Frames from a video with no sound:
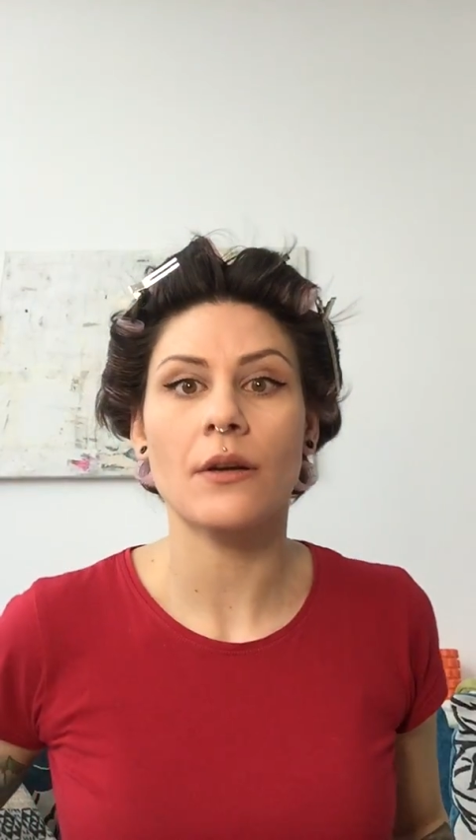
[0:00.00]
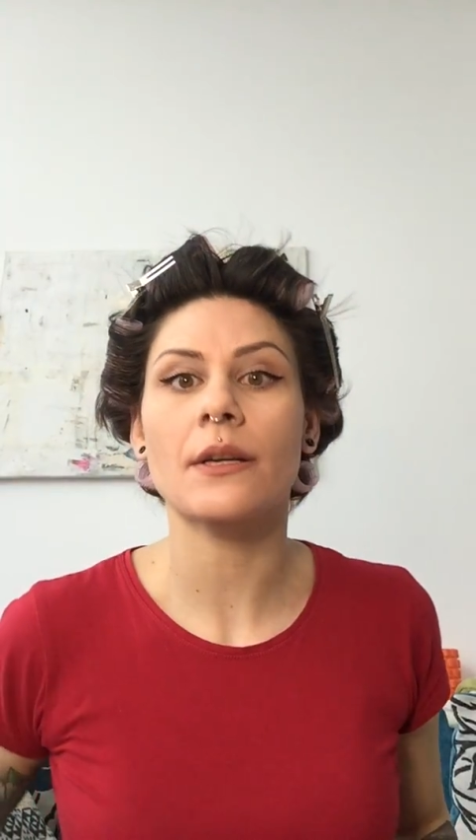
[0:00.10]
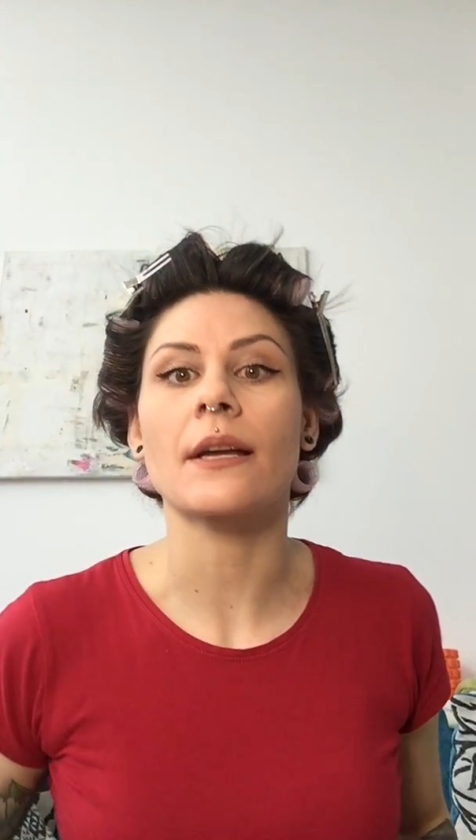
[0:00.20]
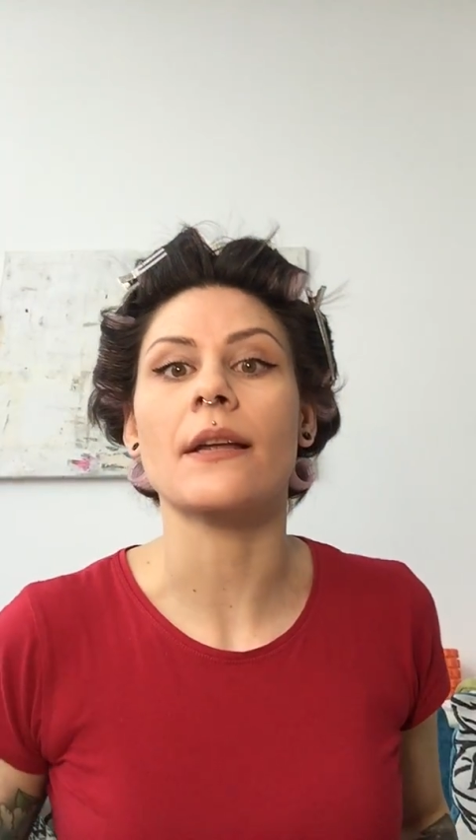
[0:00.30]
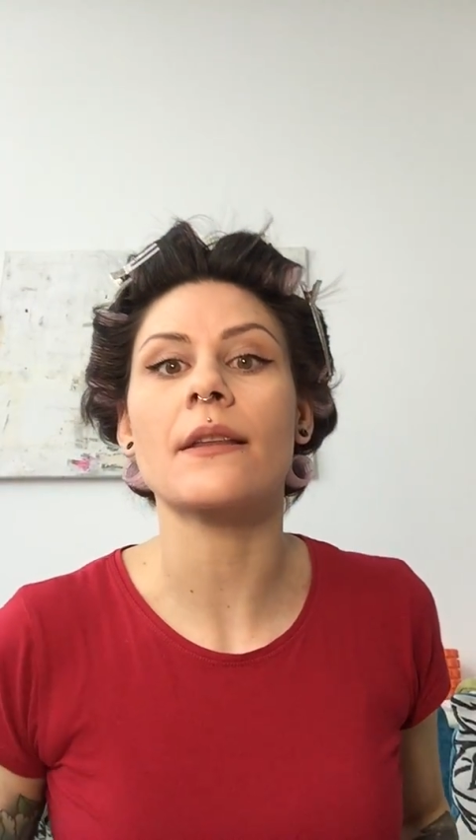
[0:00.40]

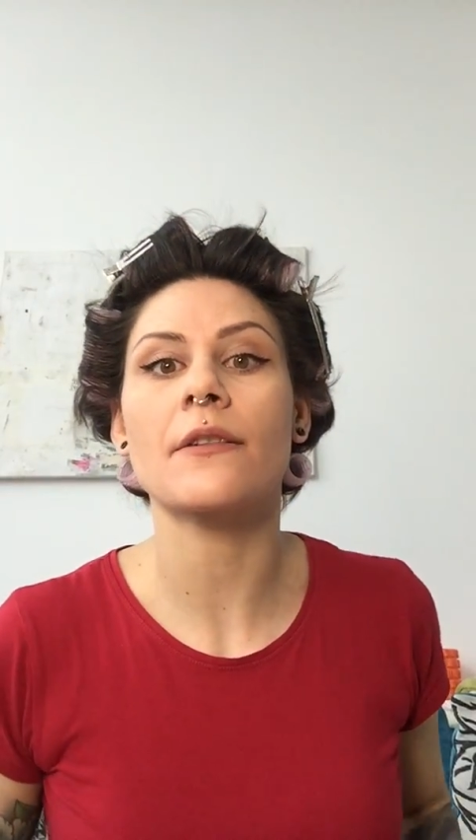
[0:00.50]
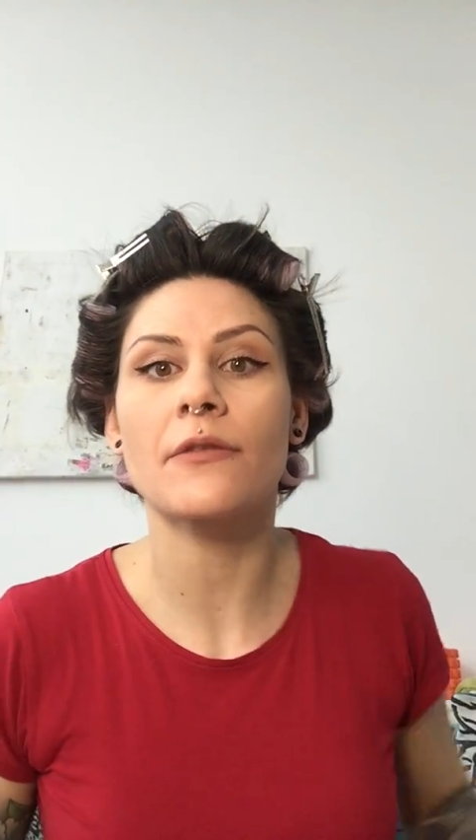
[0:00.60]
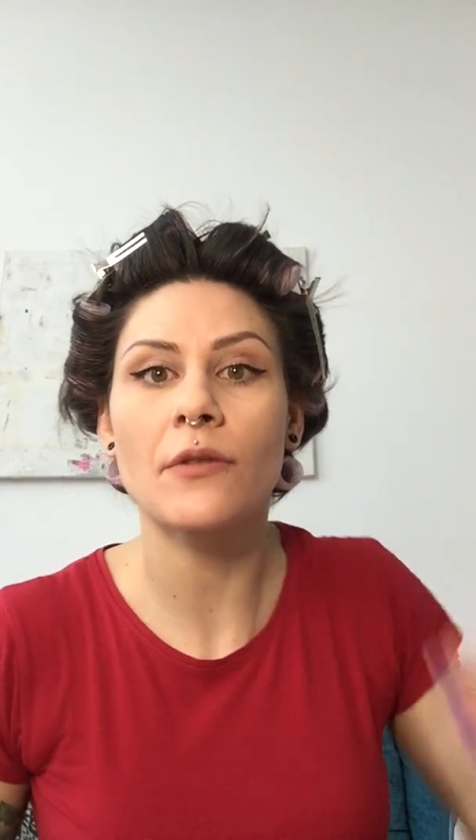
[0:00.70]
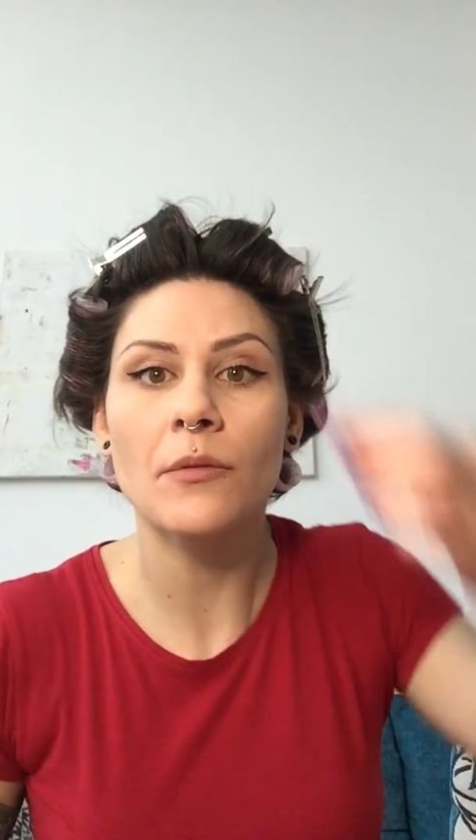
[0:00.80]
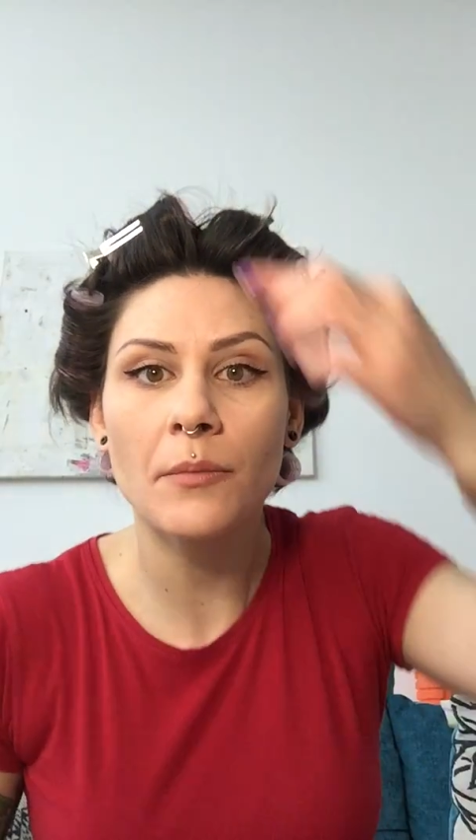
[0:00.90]
Okay, the
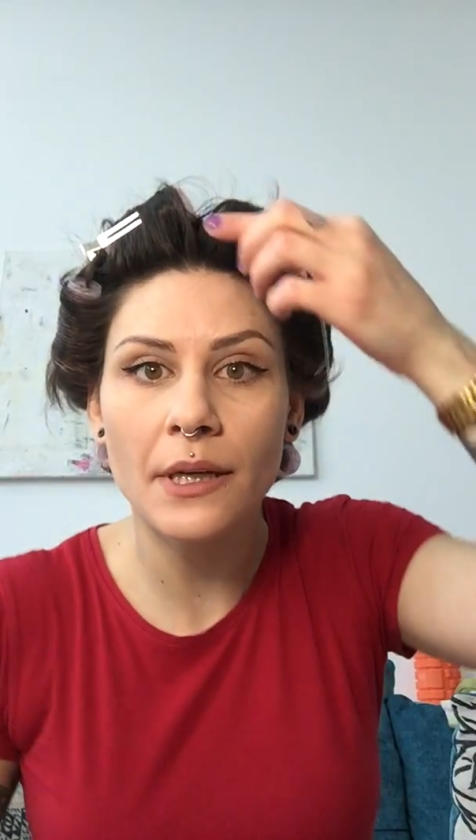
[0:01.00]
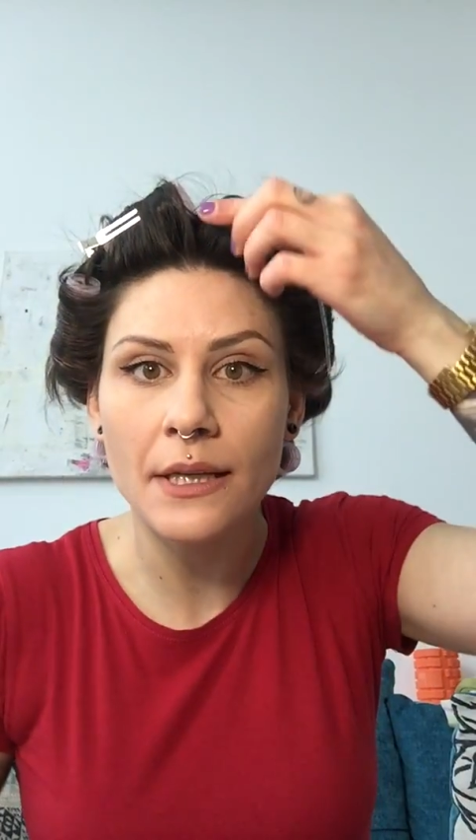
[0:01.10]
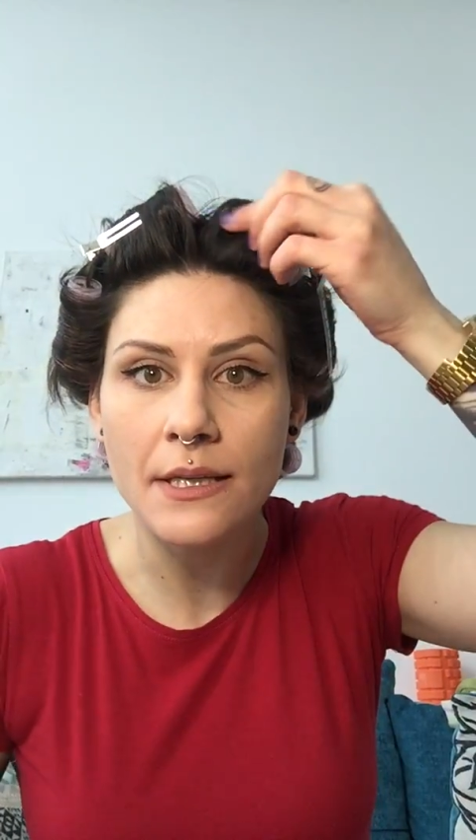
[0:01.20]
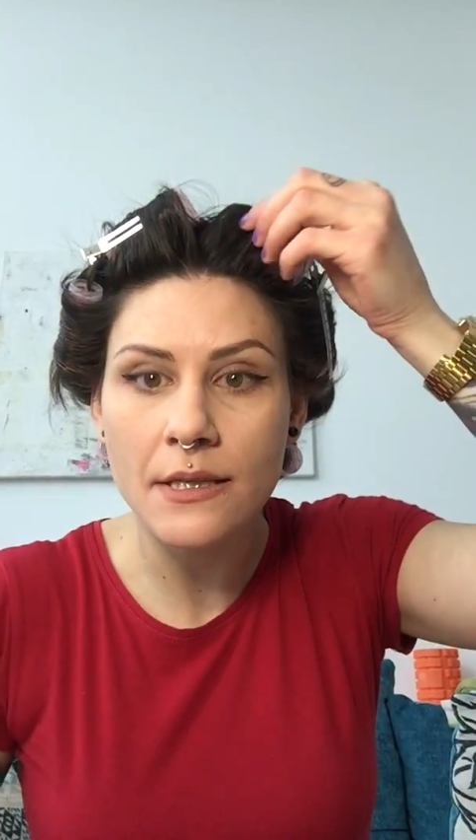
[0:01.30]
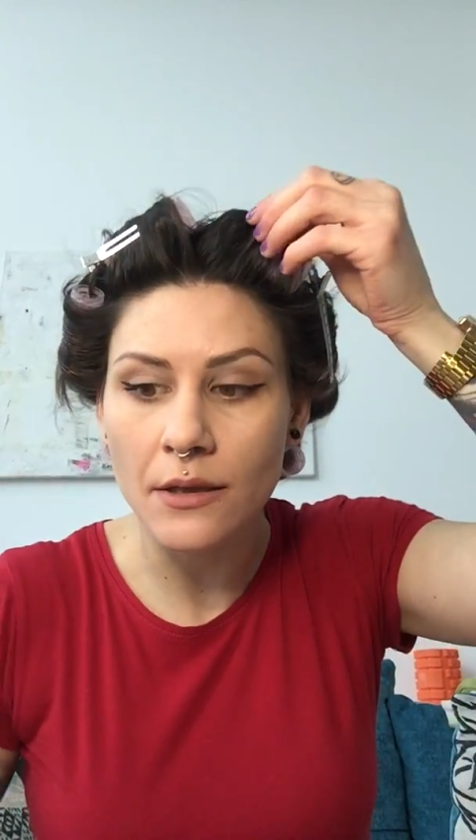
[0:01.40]
front bit is